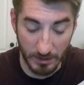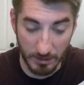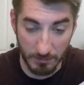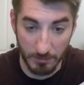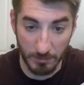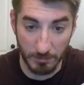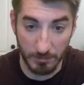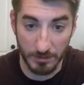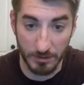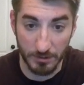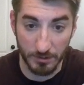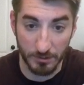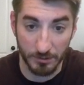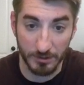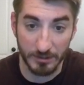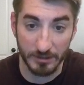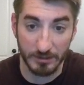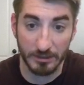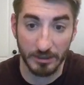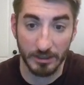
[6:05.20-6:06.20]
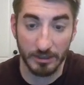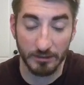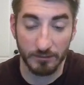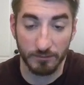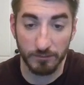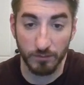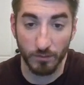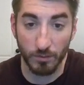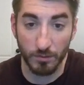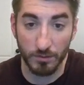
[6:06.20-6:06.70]
maybe 30 gig
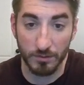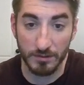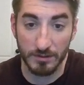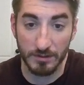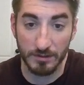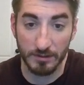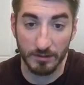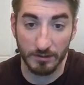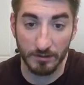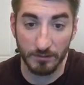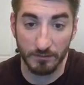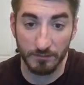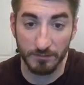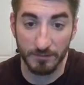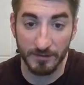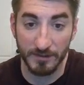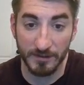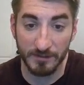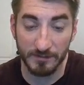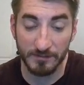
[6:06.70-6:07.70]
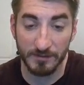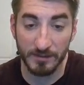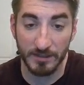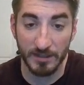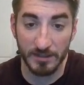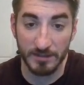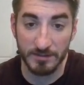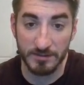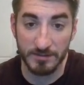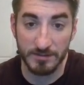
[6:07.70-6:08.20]
for the
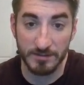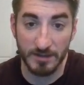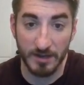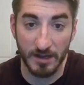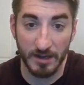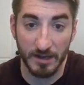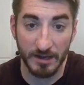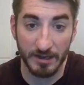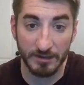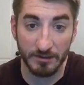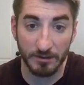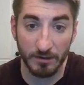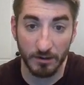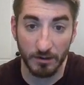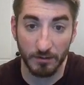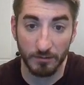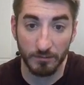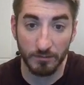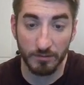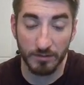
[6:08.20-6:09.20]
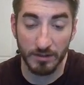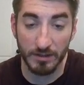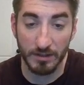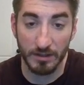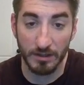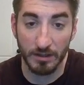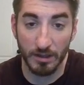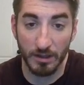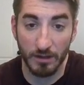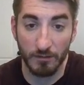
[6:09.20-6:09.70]
VZ side of
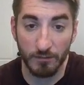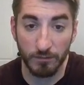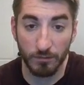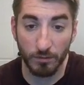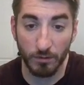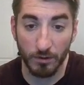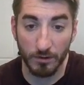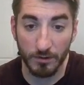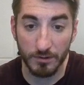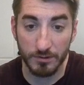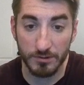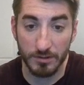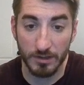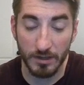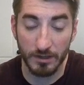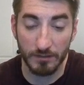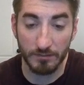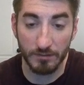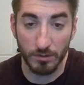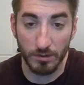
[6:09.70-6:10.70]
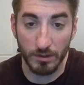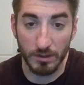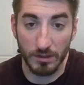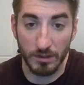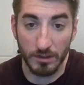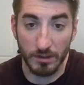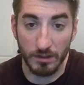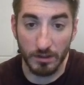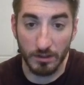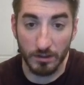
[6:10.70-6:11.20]
the full hard drive.
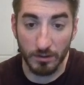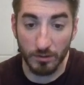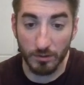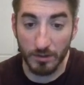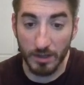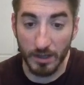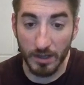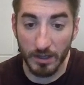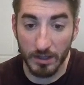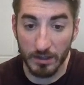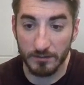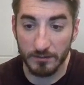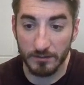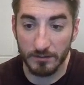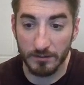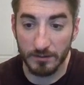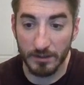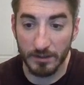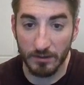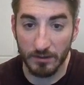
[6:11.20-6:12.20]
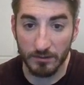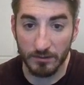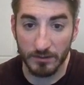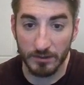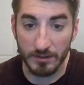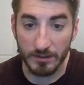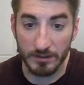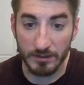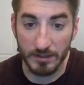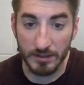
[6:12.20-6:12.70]
Okay, now I'll
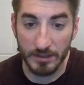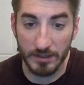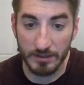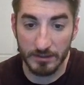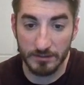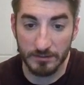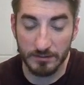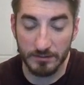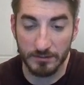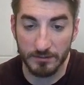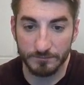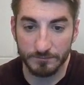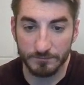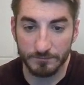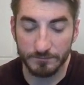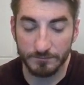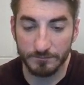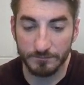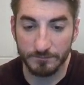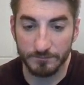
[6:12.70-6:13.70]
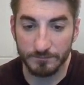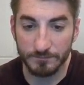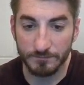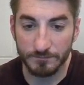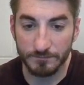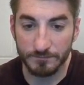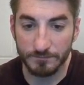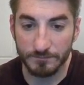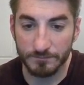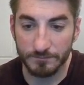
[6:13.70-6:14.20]
click next.
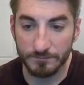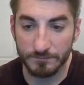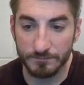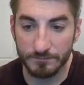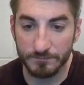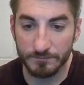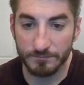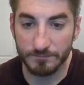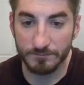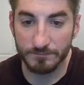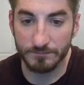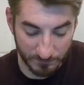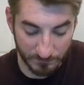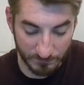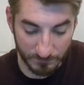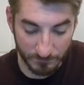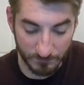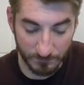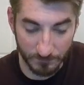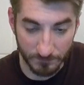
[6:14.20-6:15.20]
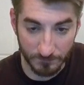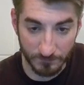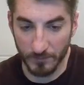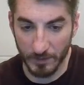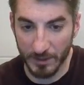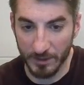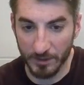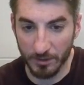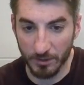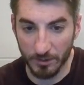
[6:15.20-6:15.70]

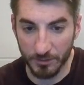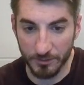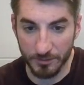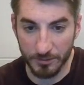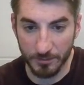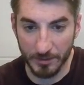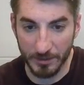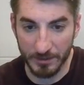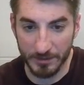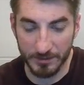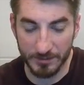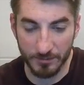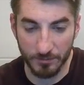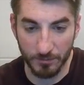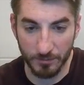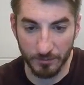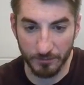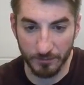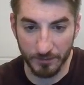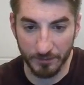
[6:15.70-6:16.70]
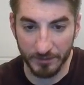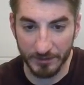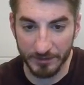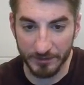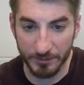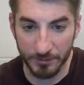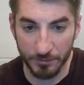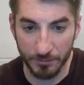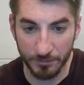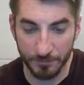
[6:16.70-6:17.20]
And I'll also make this at
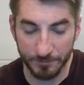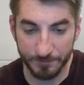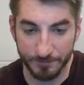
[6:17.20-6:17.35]
152.